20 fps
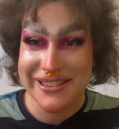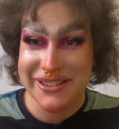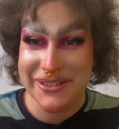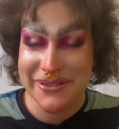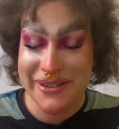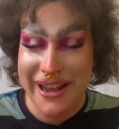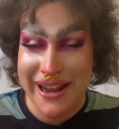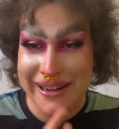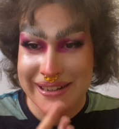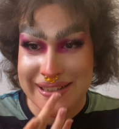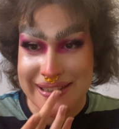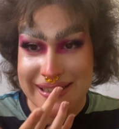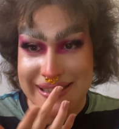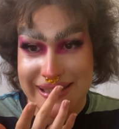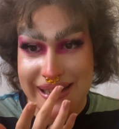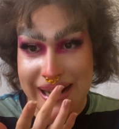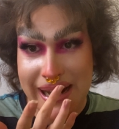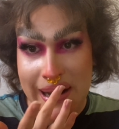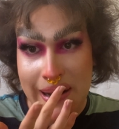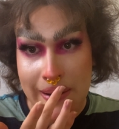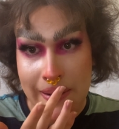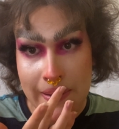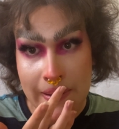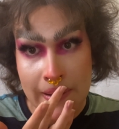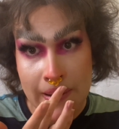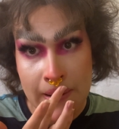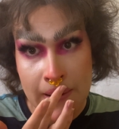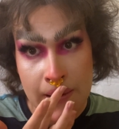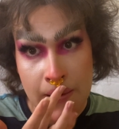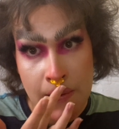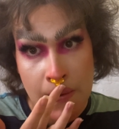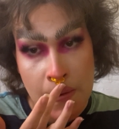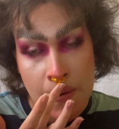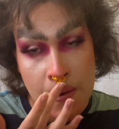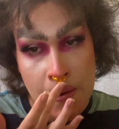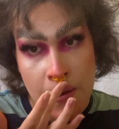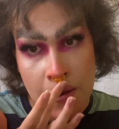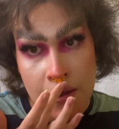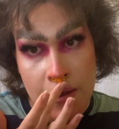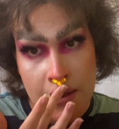you can see.
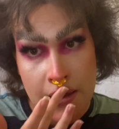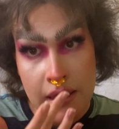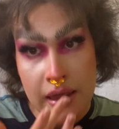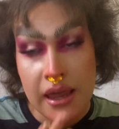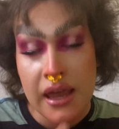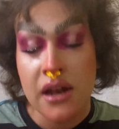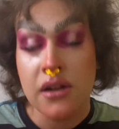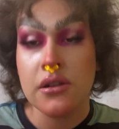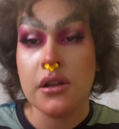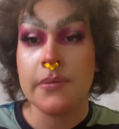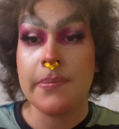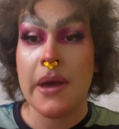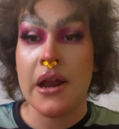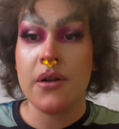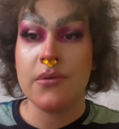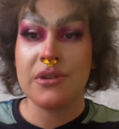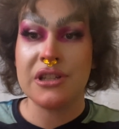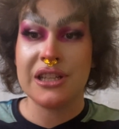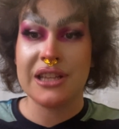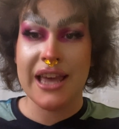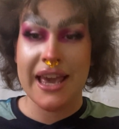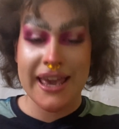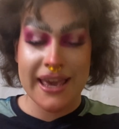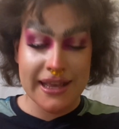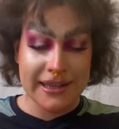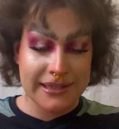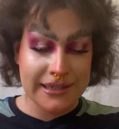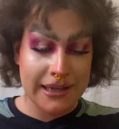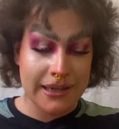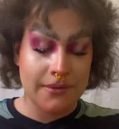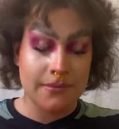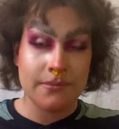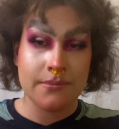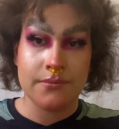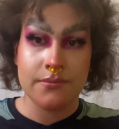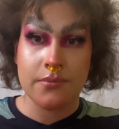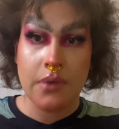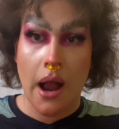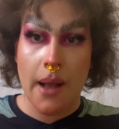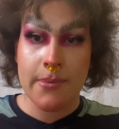It'll look better when the light hits it,
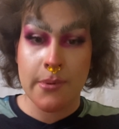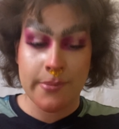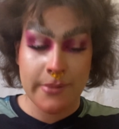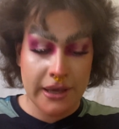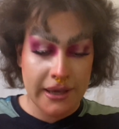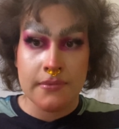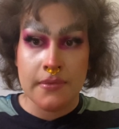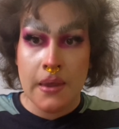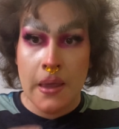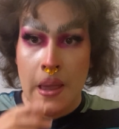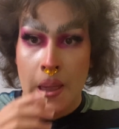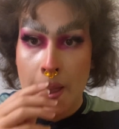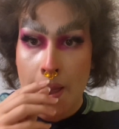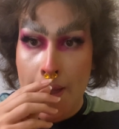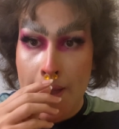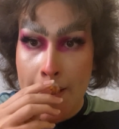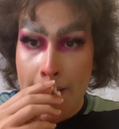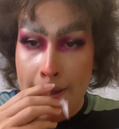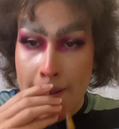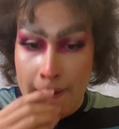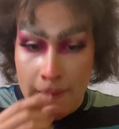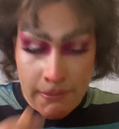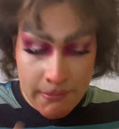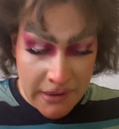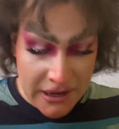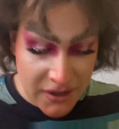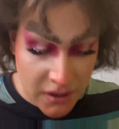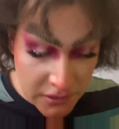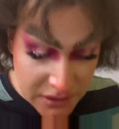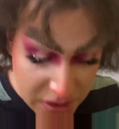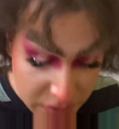probably. My nose